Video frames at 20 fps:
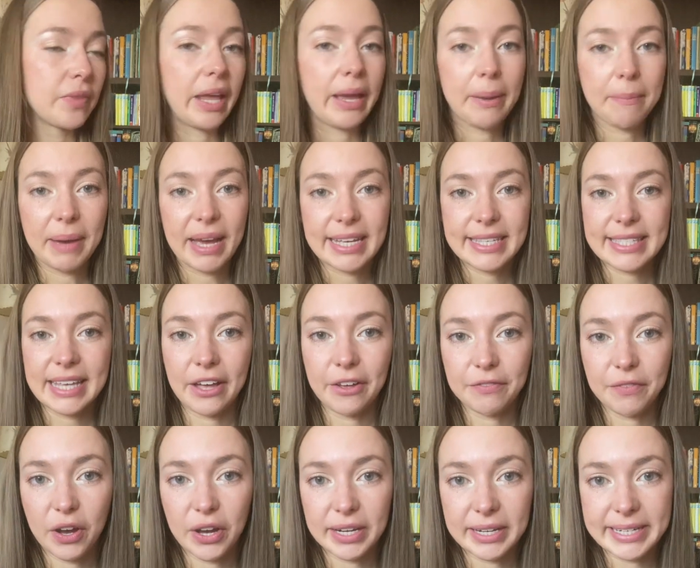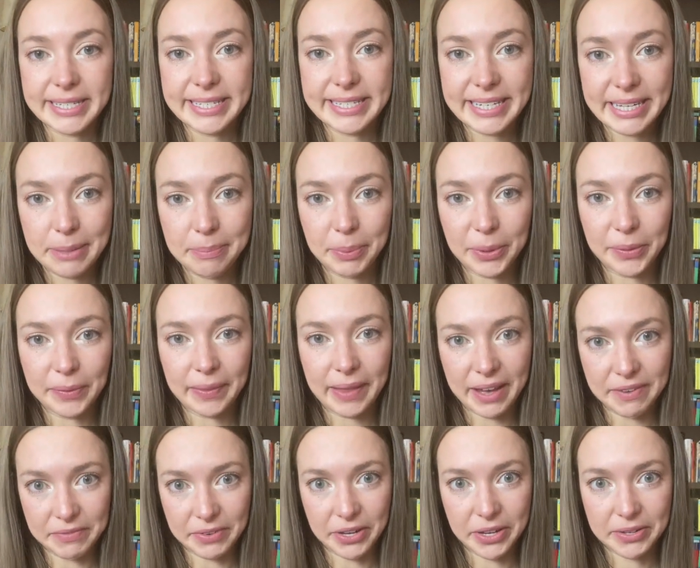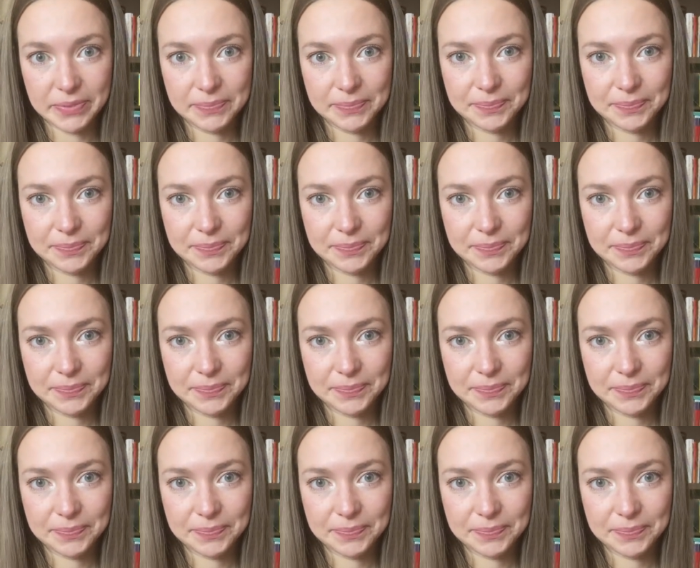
myself on a deeper level.